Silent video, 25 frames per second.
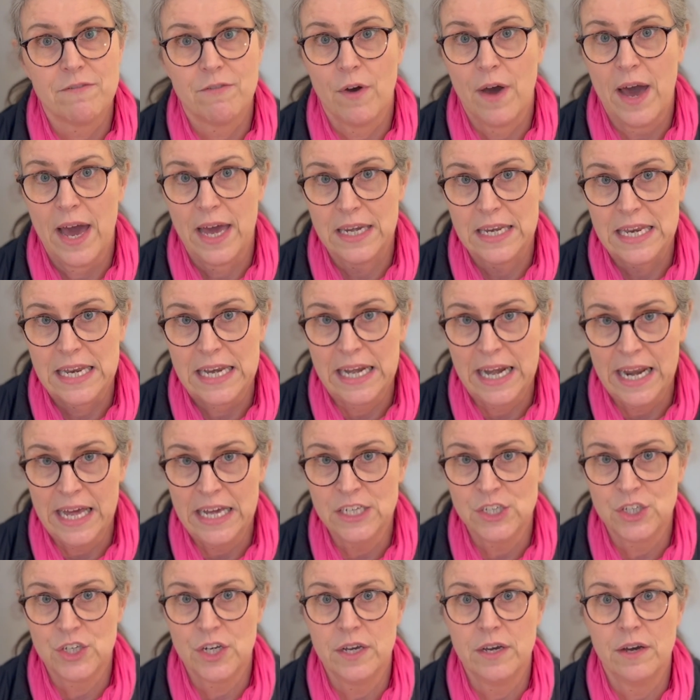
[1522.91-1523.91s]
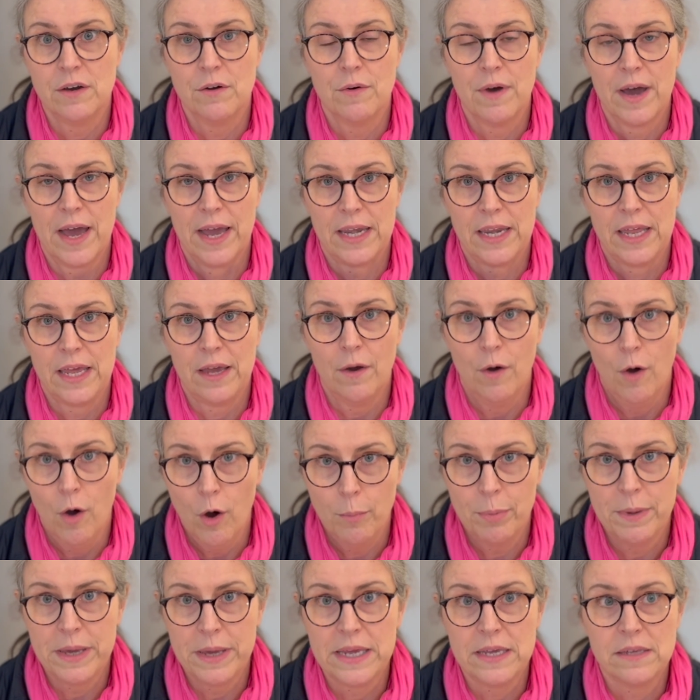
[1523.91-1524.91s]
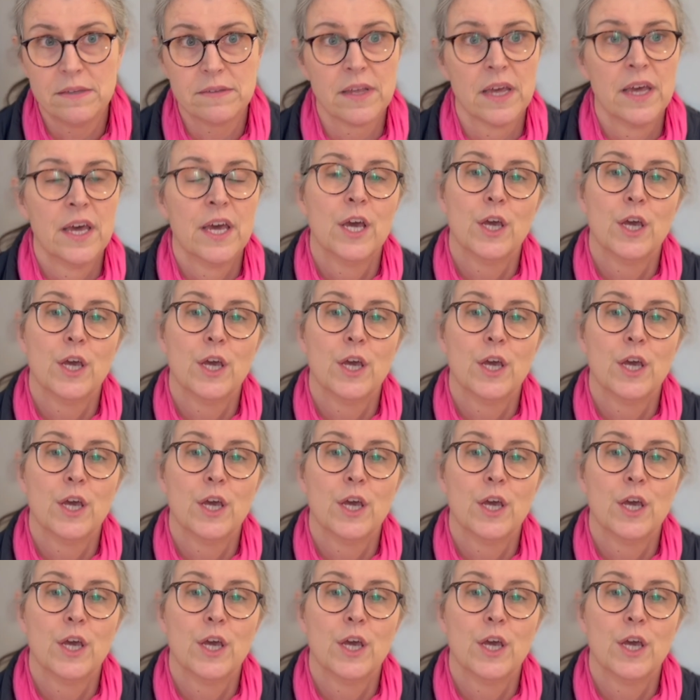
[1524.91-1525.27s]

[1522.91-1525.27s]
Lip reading: for any leisure or any hobbies,